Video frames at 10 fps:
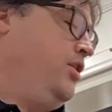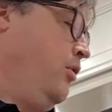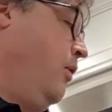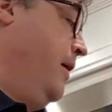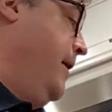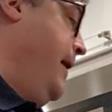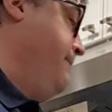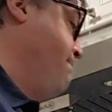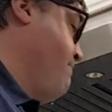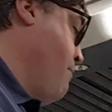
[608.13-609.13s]
or
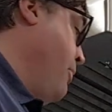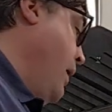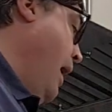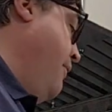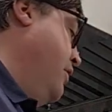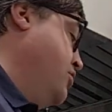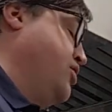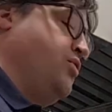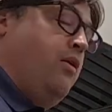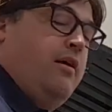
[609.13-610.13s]
whatnot, and there's
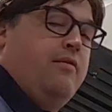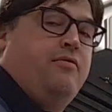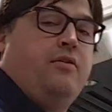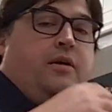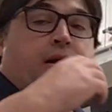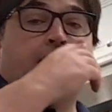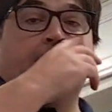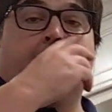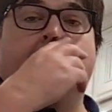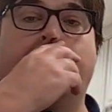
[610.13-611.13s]
sort of
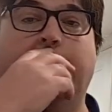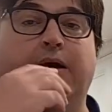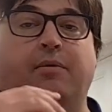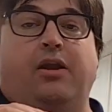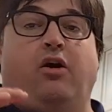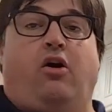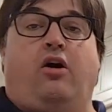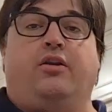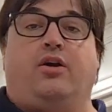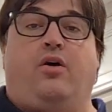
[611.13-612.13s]
an
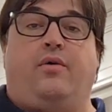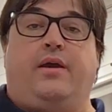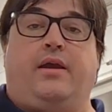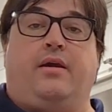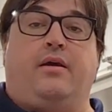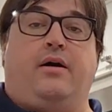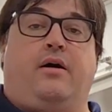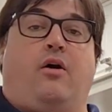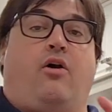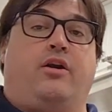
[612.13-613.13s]
ongoing
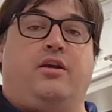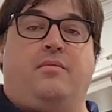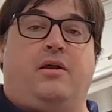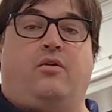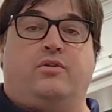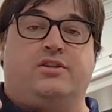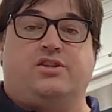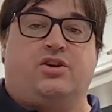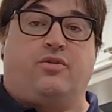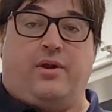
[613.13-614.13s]
argument or
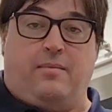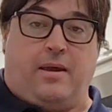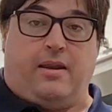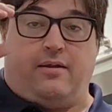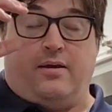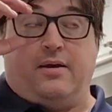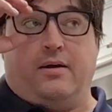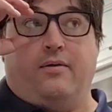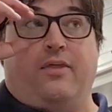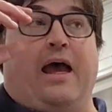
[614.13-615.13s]
disagreement
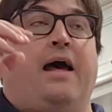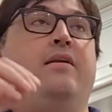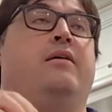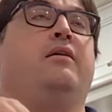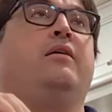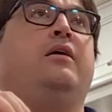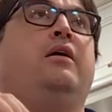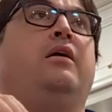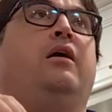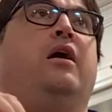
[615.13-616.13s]
that
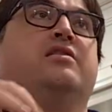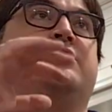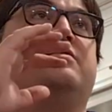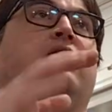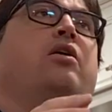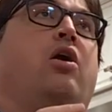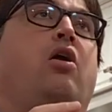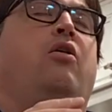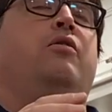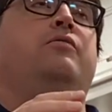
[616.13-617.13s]

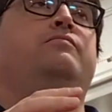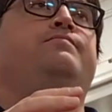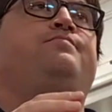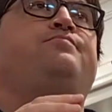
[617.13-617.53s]
silicone